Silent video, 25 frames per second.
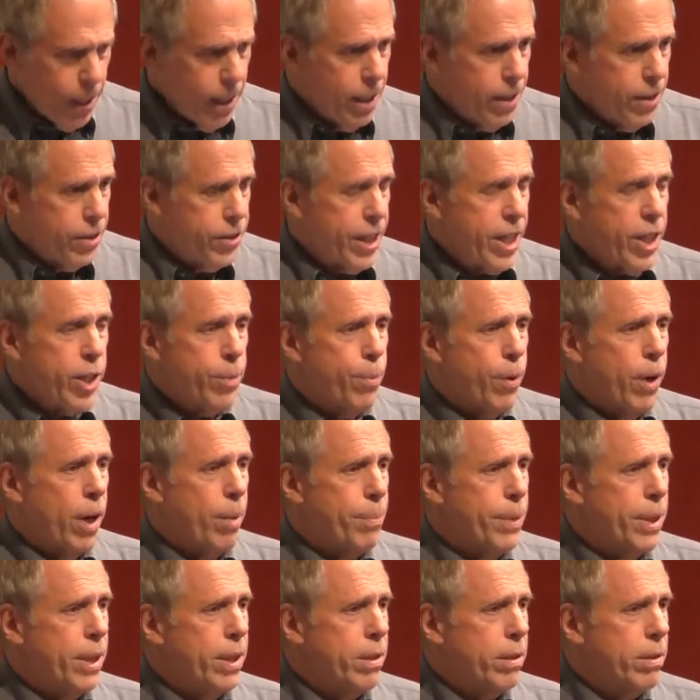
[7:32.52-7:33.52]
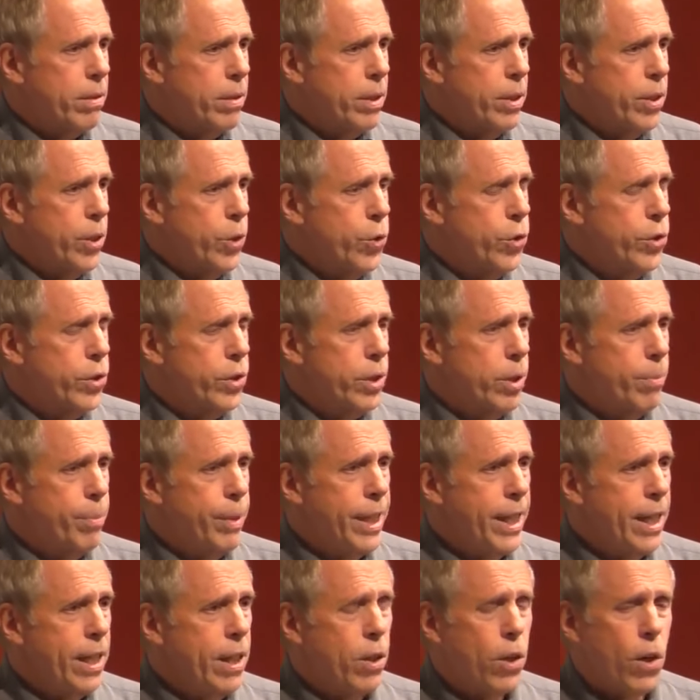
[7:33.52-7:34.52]
State Department used to
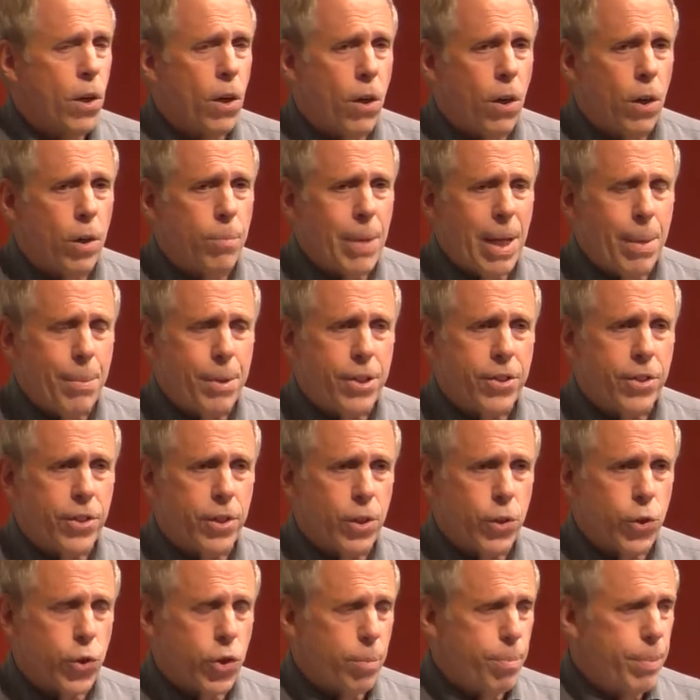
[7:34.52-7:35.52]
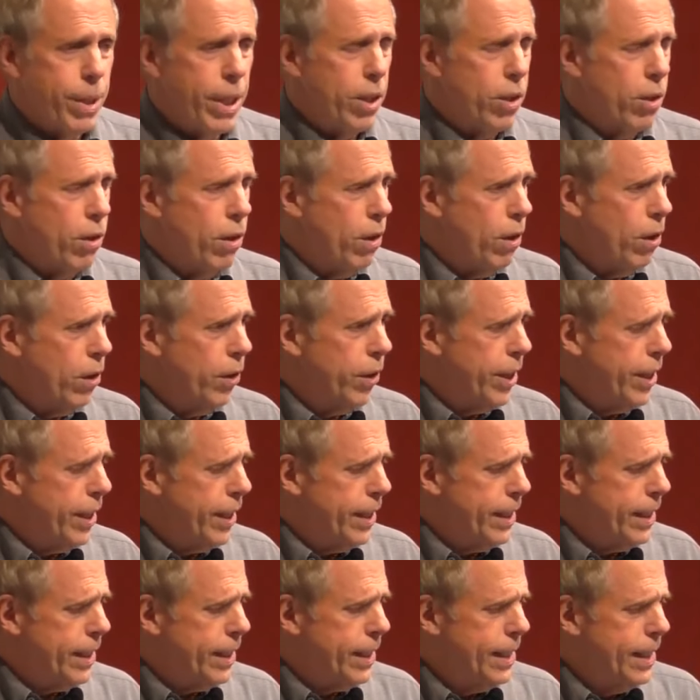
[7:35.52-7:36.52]
be called, maybe still should be called,
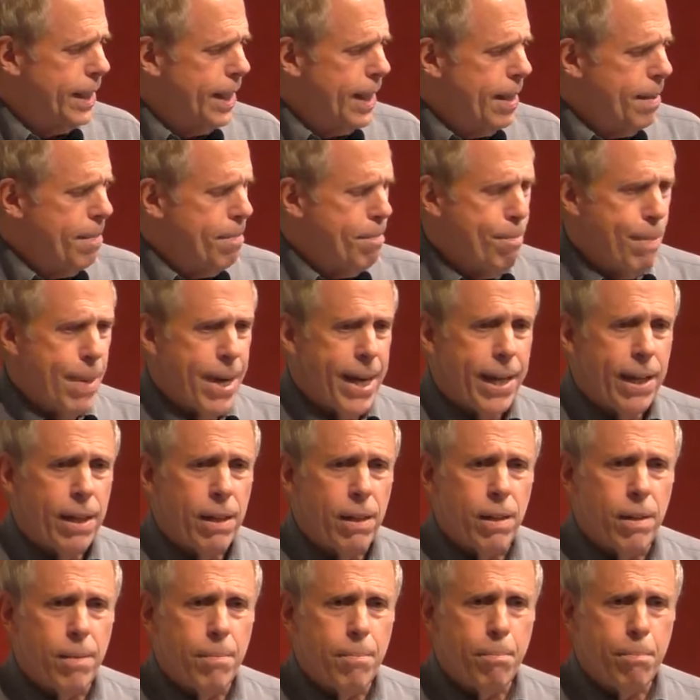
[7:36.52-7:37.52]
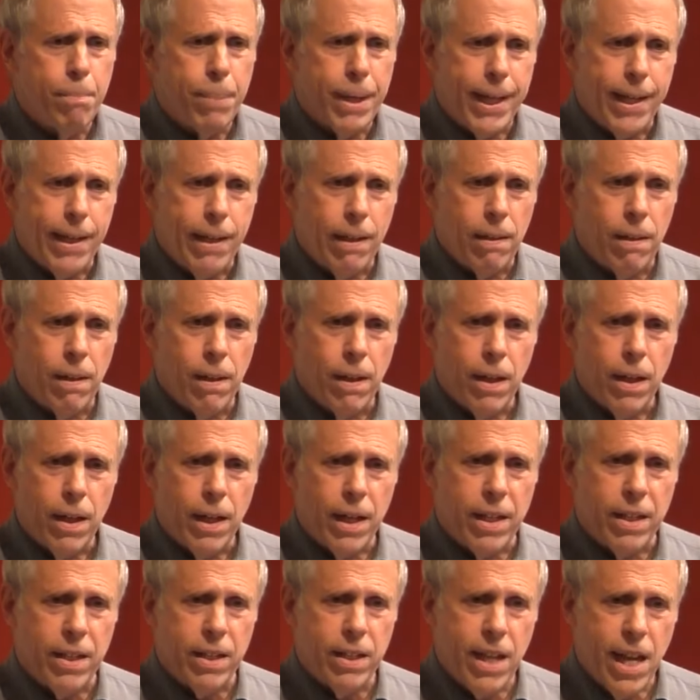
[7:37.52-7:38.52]
Male, Pale,
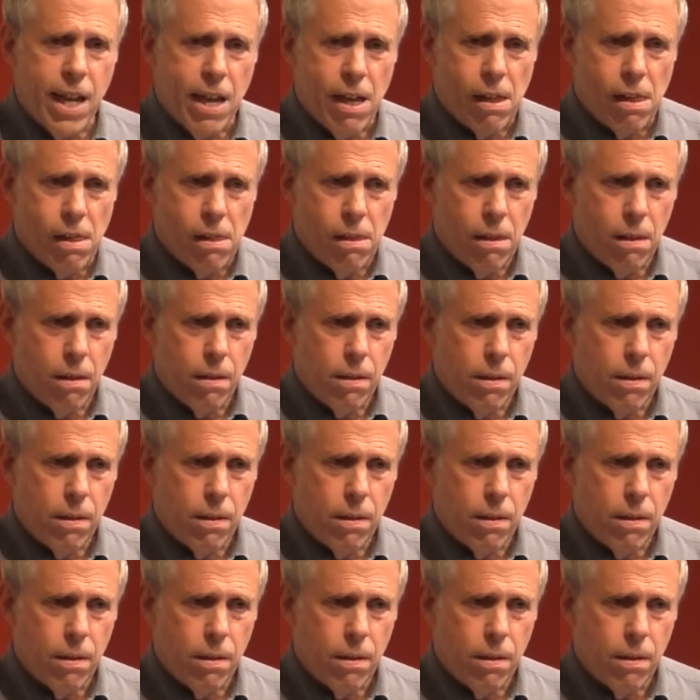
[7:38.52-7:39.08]
and Yale.